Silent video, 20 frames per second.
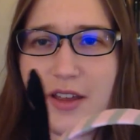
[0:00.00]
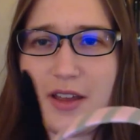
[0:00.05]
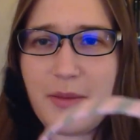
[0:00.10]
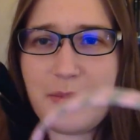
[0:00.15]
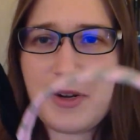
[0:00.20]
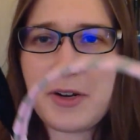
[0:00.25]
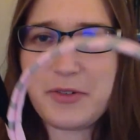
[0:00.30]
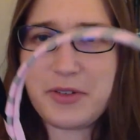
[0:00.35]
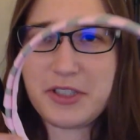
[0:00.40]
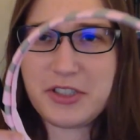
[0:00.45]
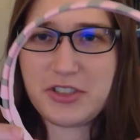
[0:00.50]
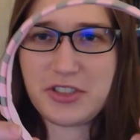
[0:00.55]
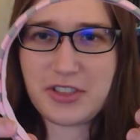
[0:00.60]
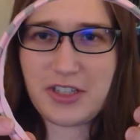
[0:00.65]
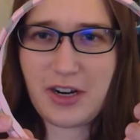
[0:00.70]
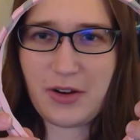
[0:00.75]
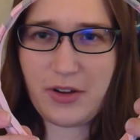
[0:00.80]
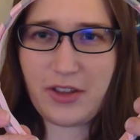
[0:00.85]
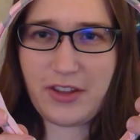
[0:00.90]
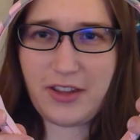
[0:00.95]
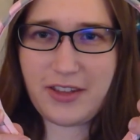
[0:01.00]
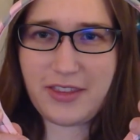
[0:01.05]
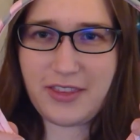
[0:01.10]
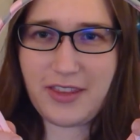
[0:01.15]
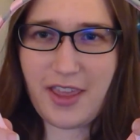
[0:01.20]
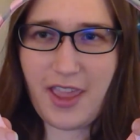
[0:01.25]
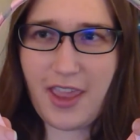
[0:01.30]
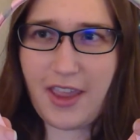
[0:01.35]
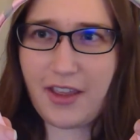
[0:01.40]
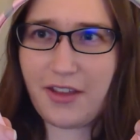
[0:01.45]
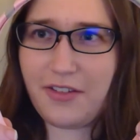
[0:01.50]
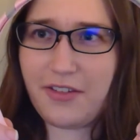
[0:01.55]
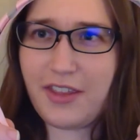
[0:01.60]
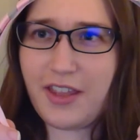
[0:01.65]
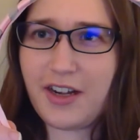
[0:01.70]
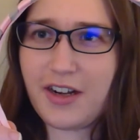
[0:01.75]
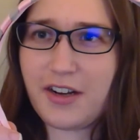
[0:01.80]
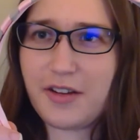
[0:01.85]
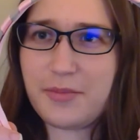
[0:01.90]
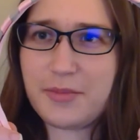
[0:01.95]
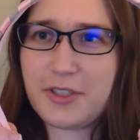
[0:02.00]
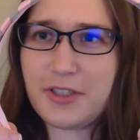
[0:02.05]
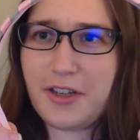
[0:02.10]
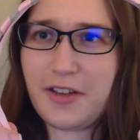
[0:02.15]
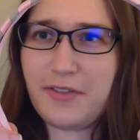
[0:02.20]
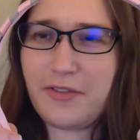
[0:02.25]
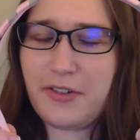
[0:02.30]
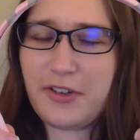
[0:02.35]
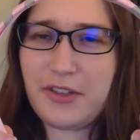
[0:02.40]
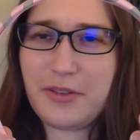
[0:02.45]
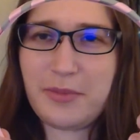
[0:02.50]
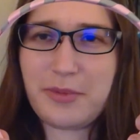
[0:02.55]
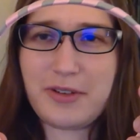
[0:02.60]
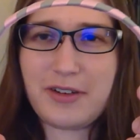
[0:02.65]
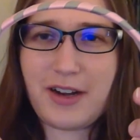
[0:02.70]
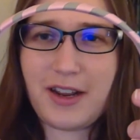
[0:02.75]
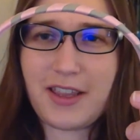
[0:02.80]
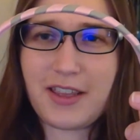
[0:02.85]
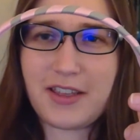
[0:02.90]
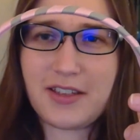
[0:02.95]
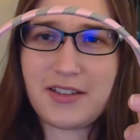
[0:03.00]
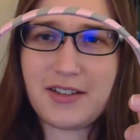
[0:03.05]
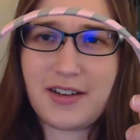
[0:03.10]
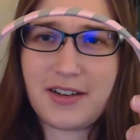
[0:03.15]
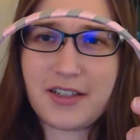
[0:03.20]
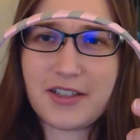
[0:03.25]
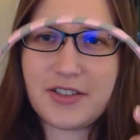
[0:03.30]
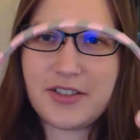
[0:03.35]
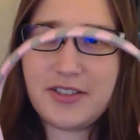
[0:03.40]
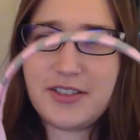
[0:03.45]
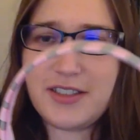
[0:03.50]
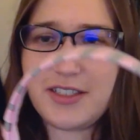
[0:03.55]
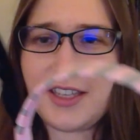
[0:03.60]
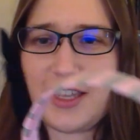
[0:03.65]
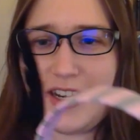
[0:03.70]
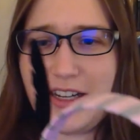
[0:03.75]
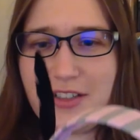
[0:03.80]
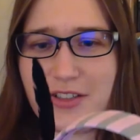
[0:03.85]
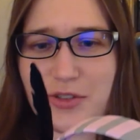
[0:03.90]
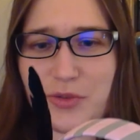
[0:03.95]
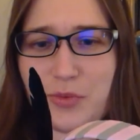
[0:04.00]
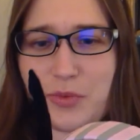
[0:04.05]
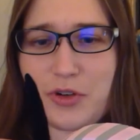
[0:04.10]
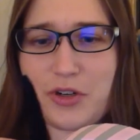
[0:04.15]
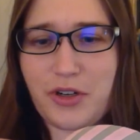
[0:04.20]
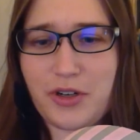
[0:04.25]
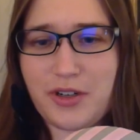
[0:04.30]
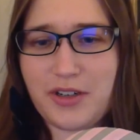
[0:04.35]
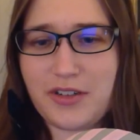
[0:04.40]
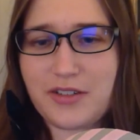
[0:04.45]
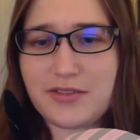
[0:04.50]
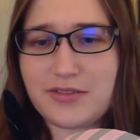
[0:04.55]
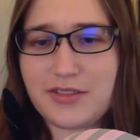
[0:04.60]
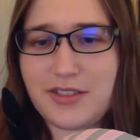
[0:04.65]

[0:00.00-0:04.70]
I'm not really sure how I like the angle that it comes off with, but I couldn't get it to work.